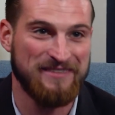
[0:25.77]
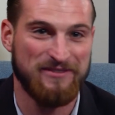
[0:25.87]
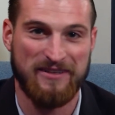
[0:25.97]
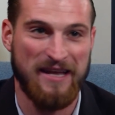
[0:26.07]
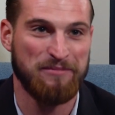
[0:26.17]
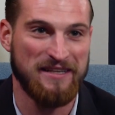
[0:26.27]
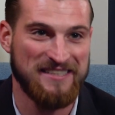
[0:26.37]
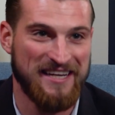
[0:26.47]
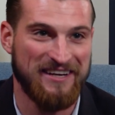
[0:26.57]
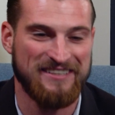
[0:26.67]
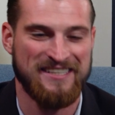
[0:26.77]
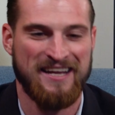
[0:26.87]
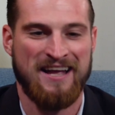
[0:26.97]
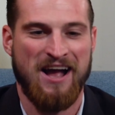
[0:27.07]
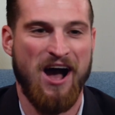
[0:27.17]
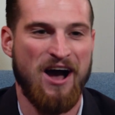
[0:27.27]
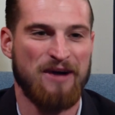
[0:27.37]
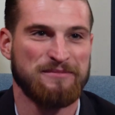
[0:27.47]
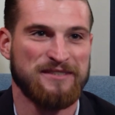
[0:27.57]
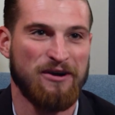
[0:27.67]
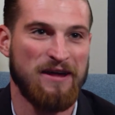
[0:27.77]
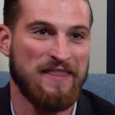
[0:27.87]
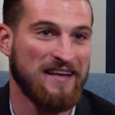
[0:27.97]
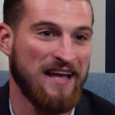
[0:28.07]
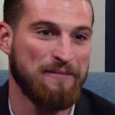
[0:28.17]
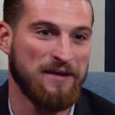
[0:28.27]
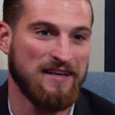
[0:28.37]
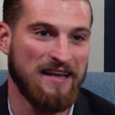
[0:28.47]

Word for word: For 10 plus years. So I think, I mean,